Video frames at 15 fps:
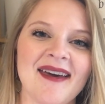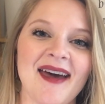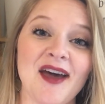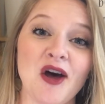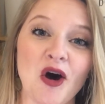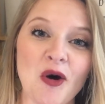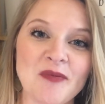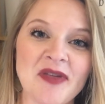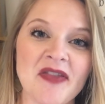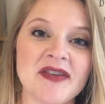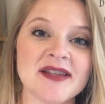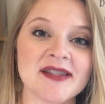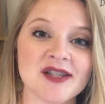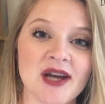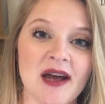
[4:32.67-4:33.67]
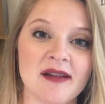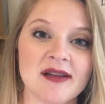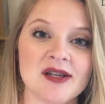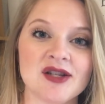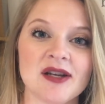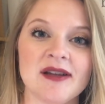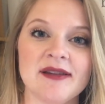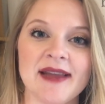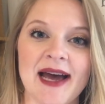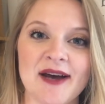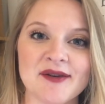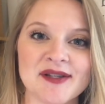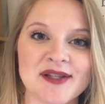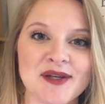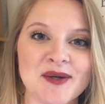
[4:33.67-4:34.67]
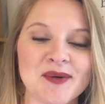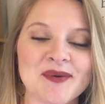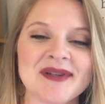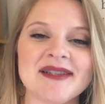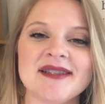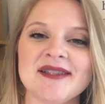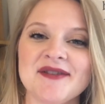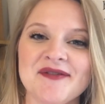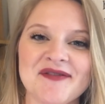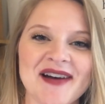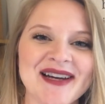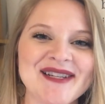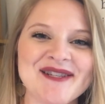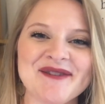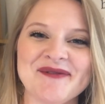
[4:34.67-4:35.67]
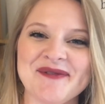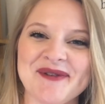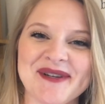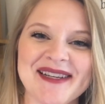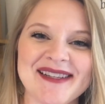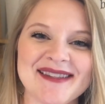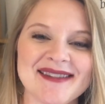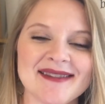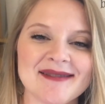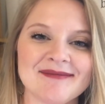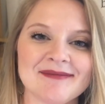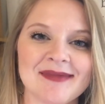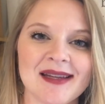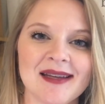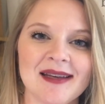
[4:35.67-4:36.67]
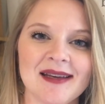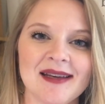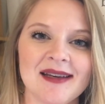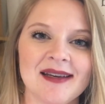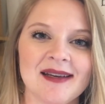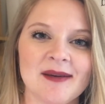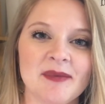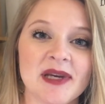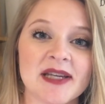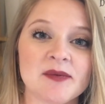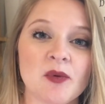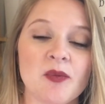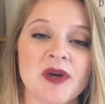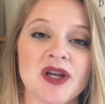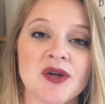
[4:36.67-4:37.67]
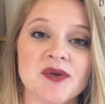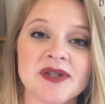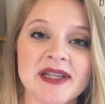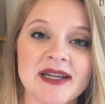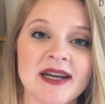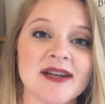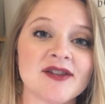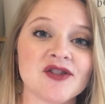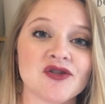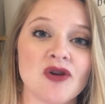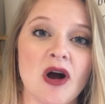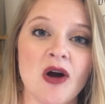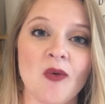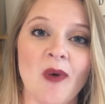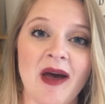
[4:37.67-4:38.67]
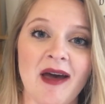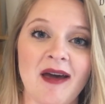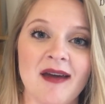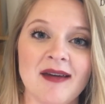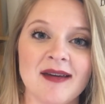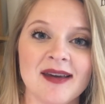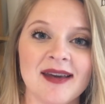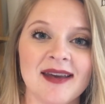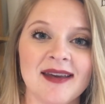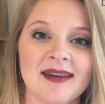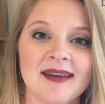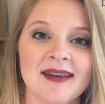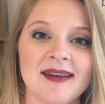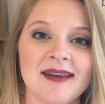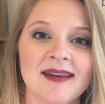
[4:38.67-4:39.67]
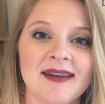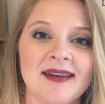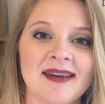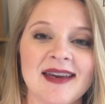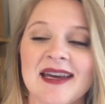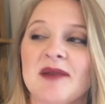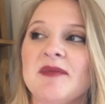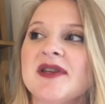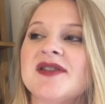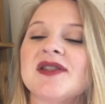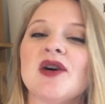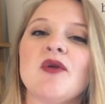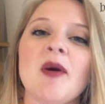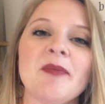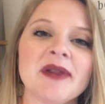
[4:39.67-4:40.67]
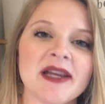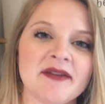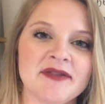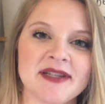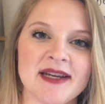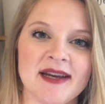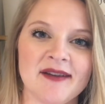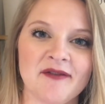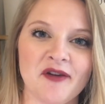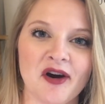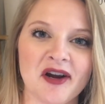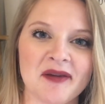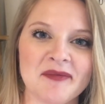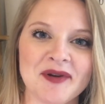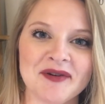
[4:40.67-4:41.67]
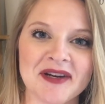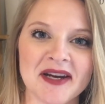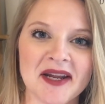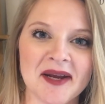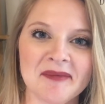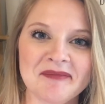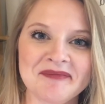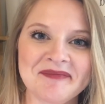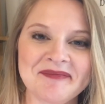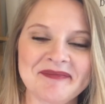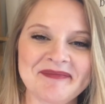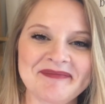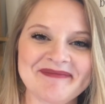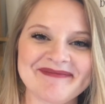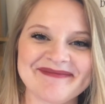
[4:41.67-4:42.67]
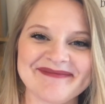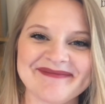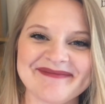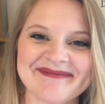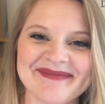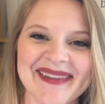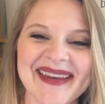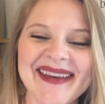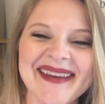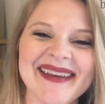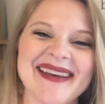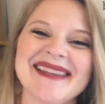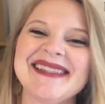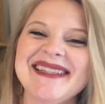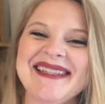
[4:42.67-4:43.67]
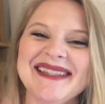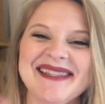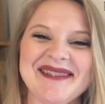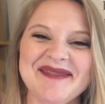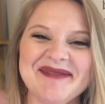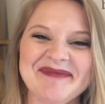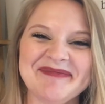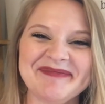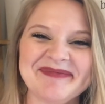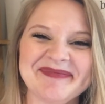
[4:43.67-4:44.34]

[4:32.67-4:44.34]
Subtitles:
I hope that this challenge allows you to find your voice, because when we use it in a strong way, it can be so uplifting for our community. I'll see you soon.